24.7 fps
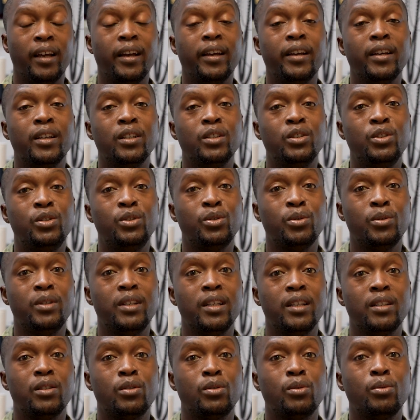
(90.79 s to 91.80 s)
uh,
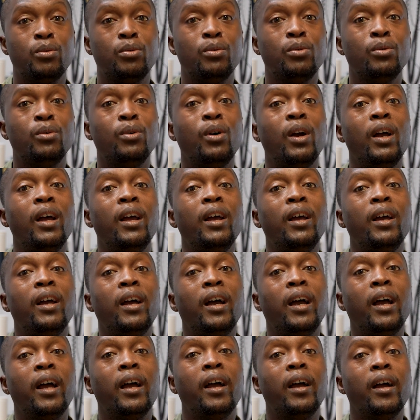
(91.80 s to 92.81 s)
students who
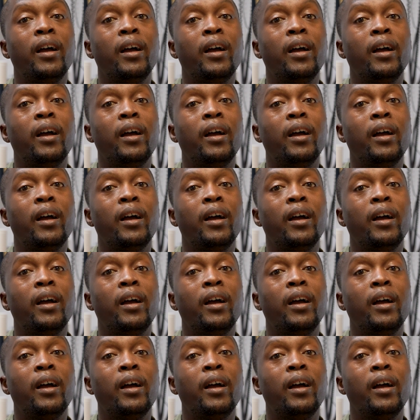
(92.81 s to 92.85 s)
Uh,